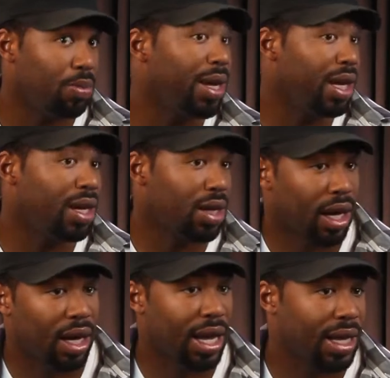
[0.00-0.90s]

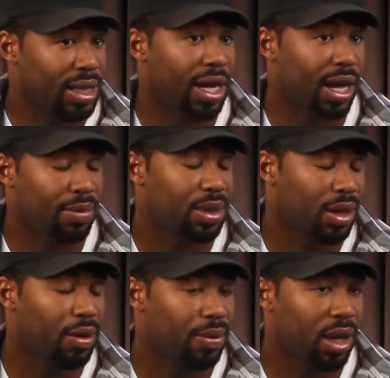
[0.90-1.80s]
media kind of time.
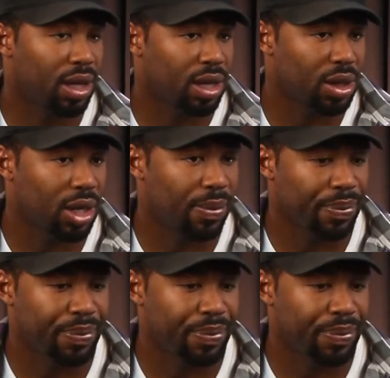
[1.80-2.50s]
So I think it's good.